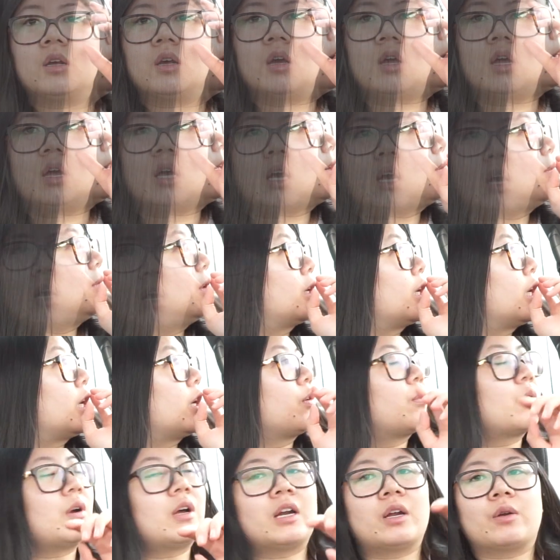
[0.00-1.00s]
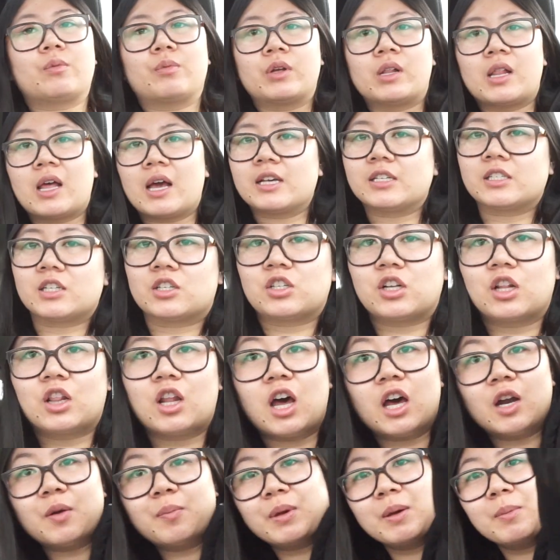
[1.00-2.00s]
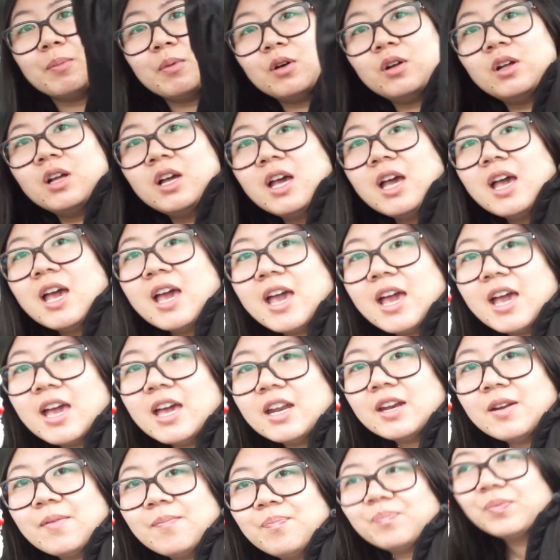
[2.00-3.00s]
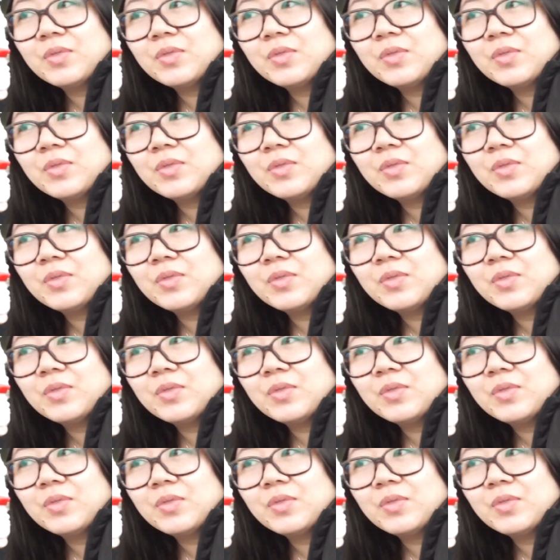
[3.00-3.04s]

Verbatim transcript: now that i'm looking around i realize there's a lot of people in